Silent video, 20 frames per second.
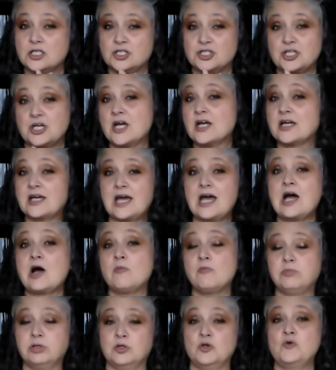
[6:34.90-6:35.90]
Check
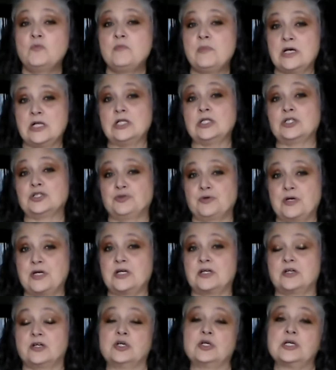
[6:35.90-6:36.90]
out Blue Milk
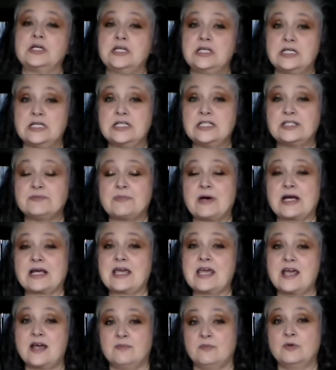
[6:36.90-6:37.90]
Drinker. He is my
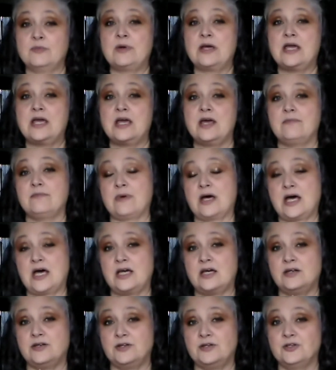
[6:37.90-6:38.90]
cameraman, my
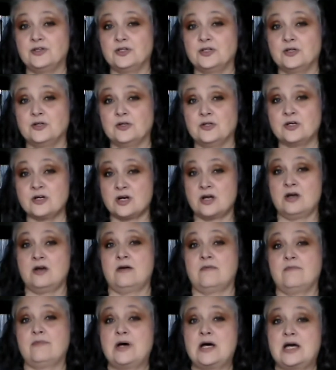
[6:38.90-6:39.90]
editor,
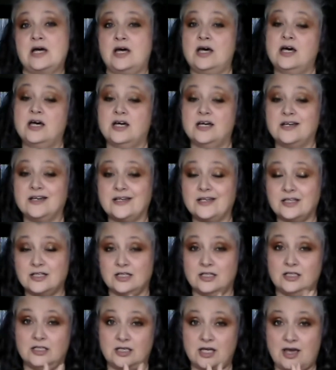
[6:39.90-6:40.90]

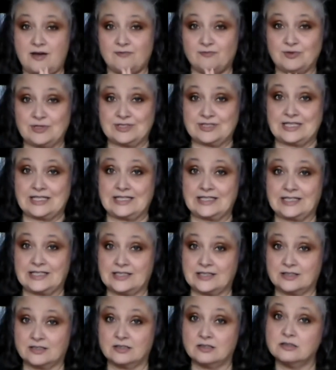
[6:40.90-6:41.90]
my
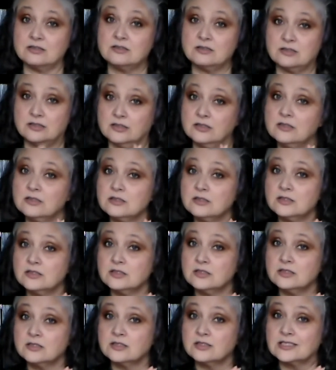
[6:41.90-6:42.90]
everything.
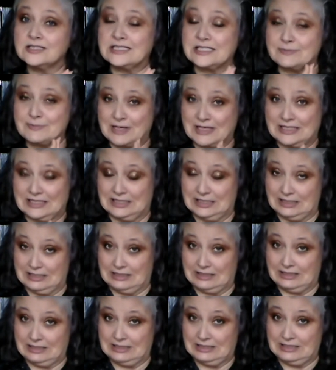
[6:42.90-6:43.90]
Because he's my kid.
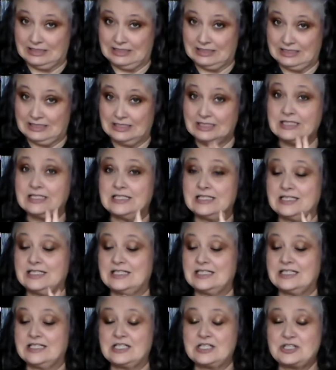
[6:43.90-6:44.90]

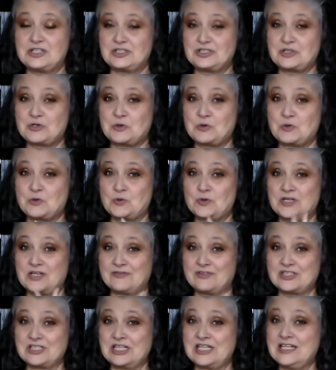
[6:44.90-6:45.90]
So, give
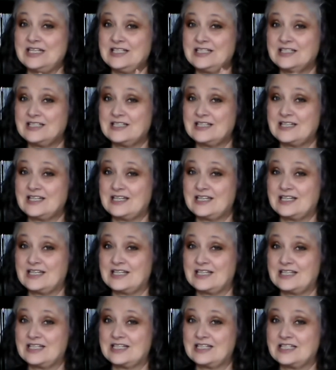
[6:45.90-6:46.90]
us a like,
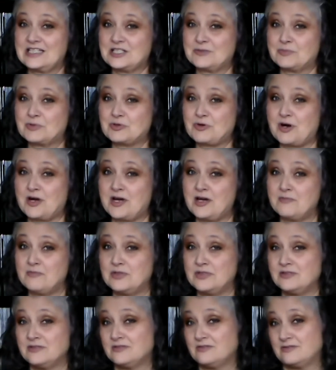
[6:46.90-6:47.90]
subscribe
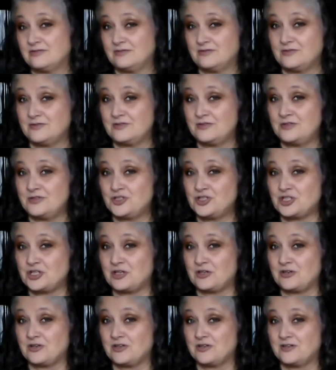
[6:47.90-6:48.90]
and
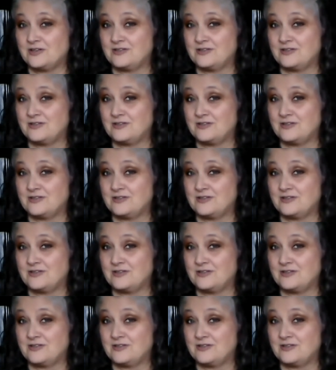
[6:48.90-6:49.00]
share.